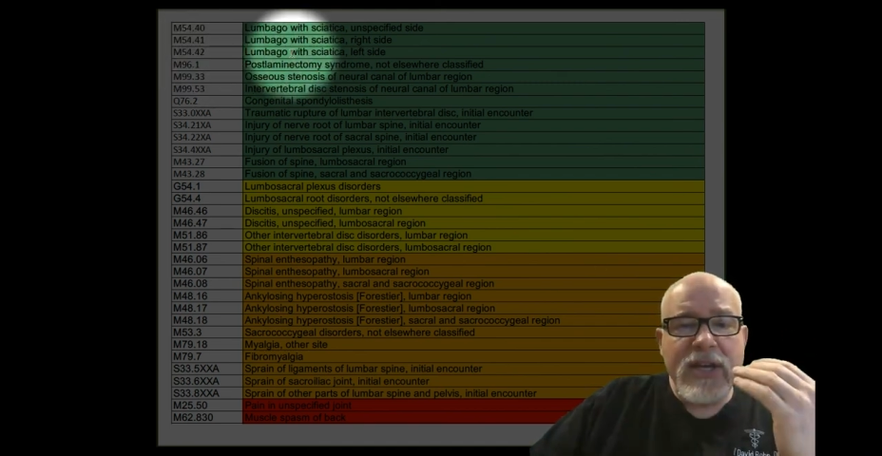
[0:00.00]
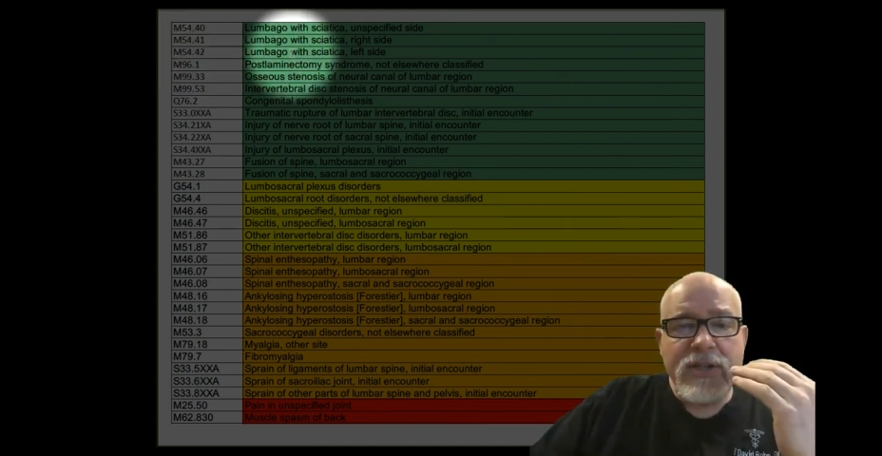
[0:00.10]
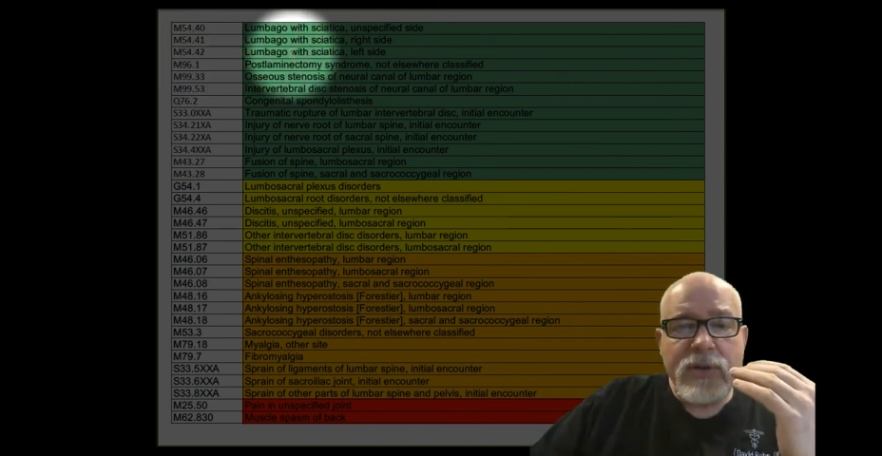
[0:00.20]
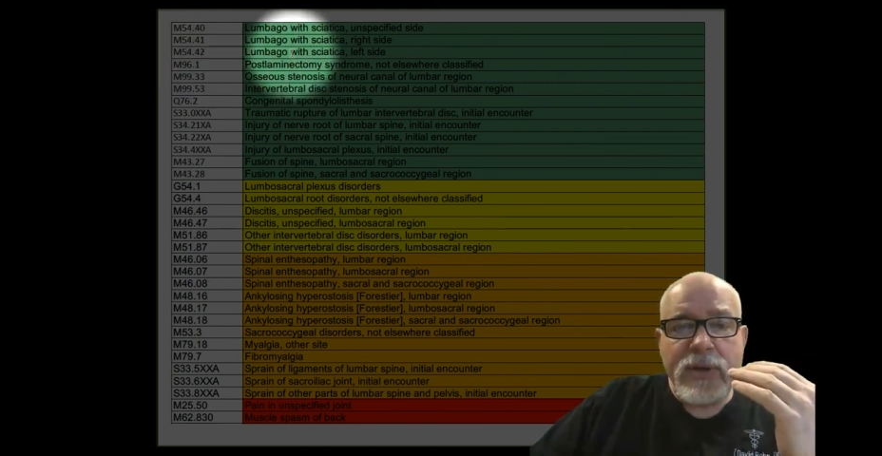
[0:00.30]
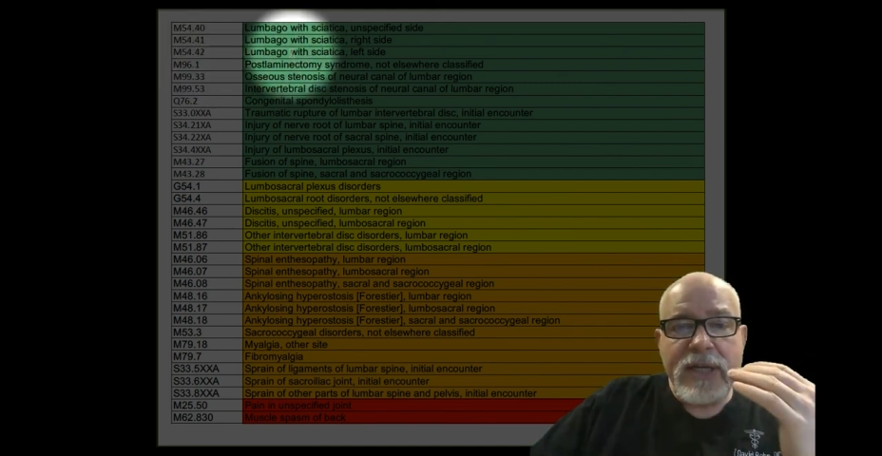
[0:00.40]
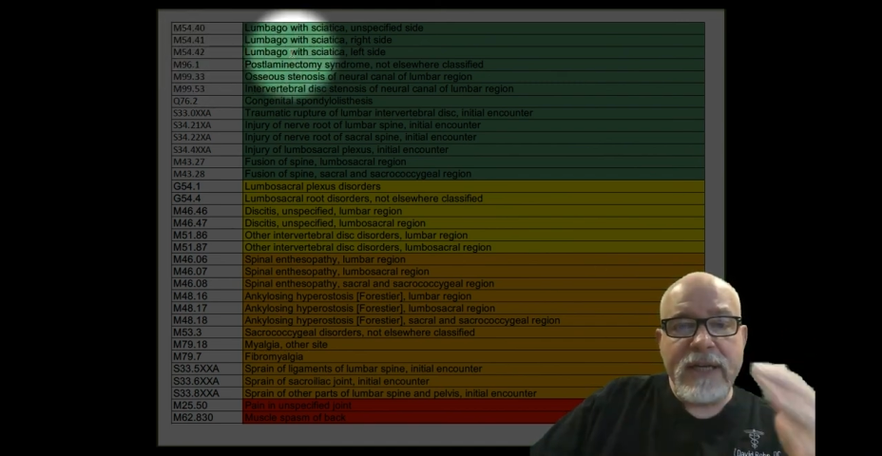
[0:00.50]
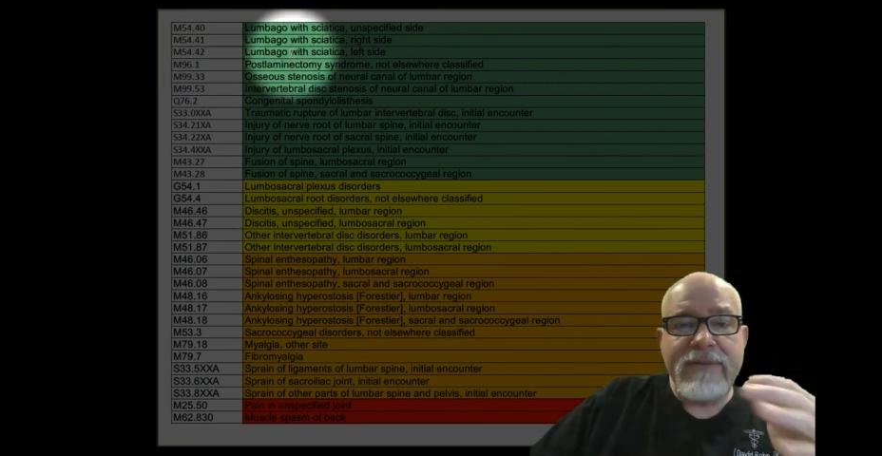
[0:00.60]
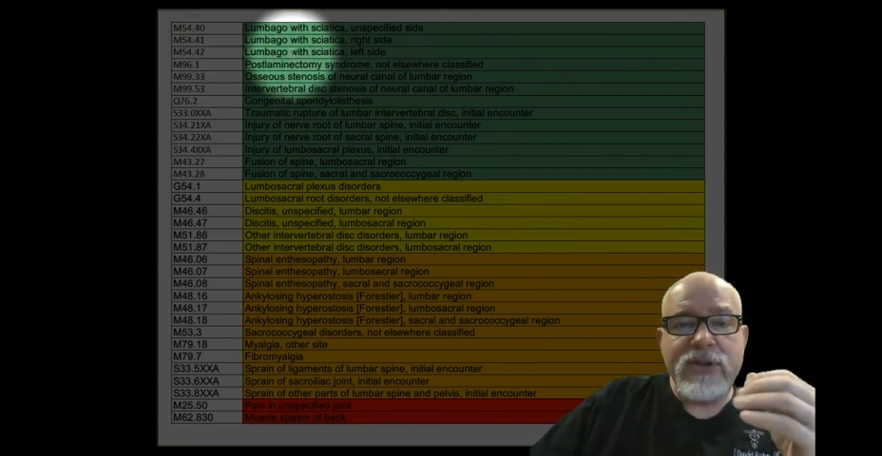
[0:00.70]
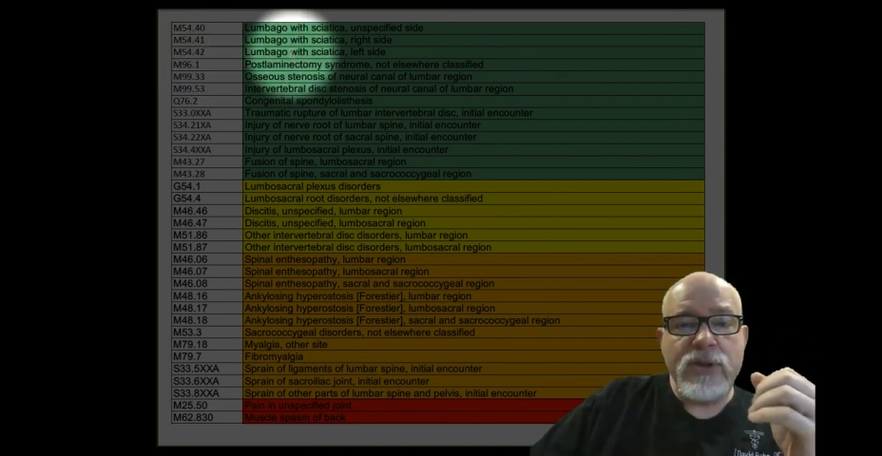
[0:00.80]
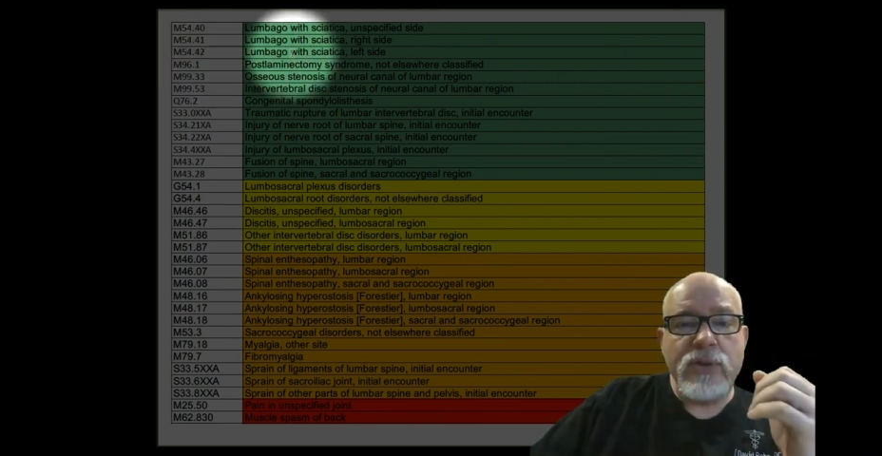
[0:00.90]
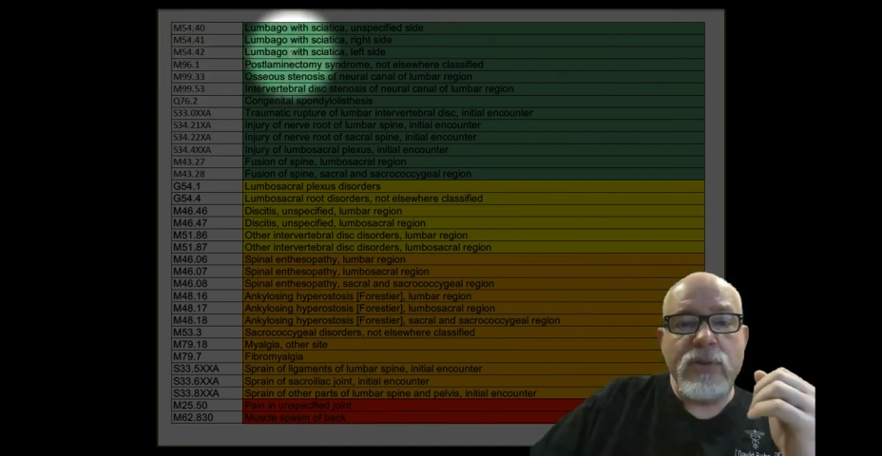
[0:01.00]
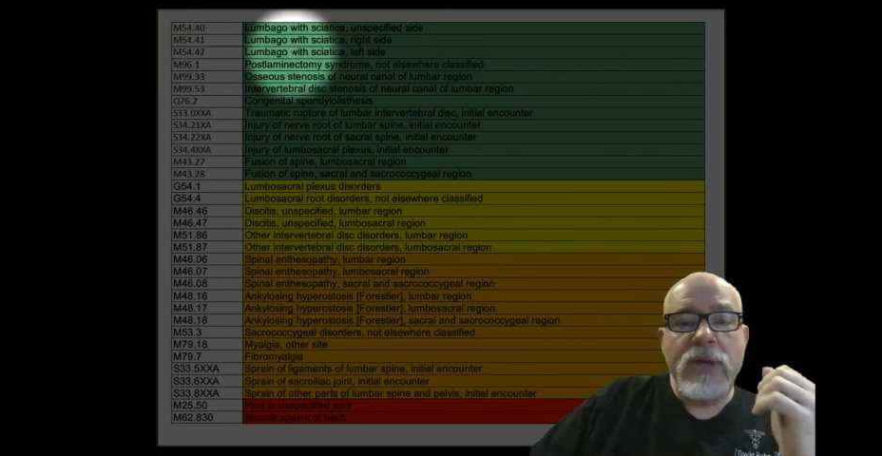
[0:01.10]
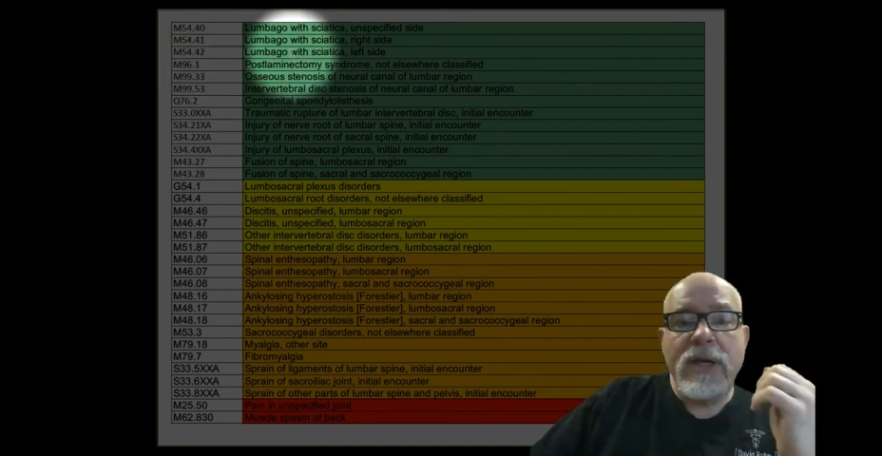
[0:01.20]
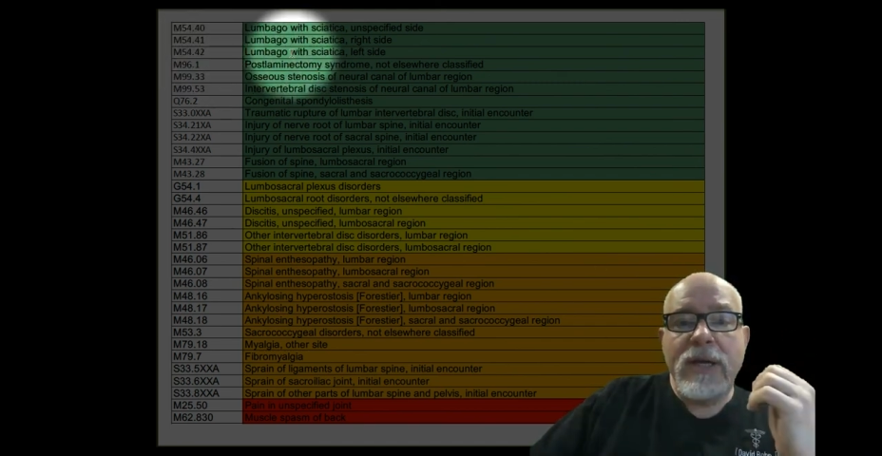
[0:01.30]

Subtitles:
So it gives you